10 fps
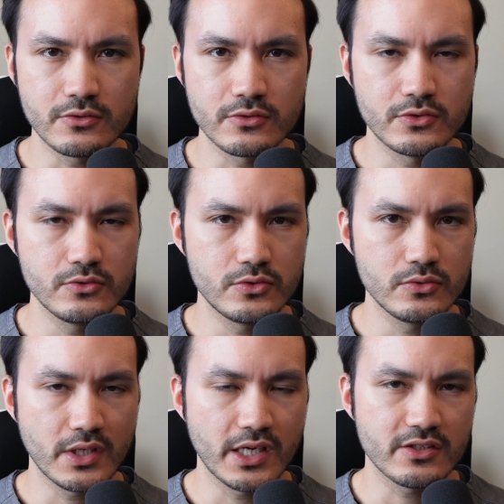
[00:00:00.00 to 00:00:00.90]
due
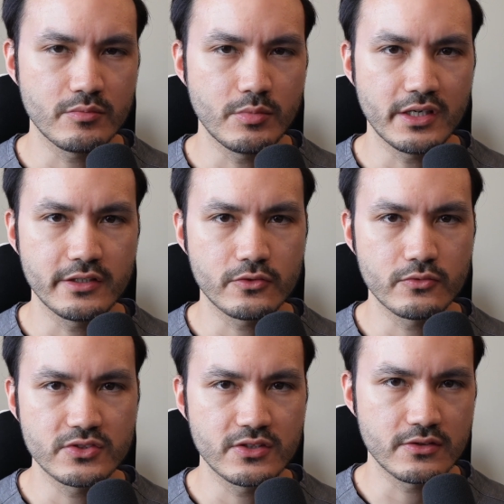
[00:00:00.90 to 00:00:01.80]
to antibiotic
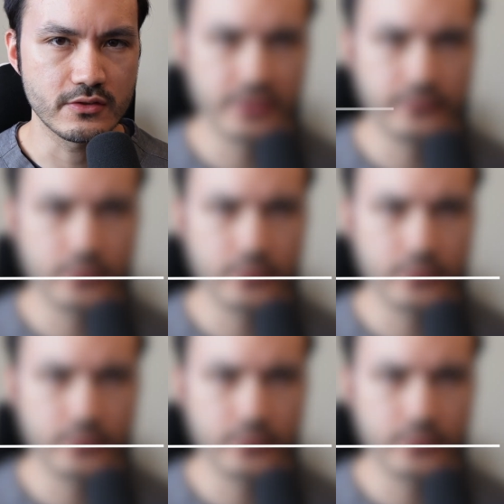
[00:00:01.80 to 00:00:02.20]
resistance. For a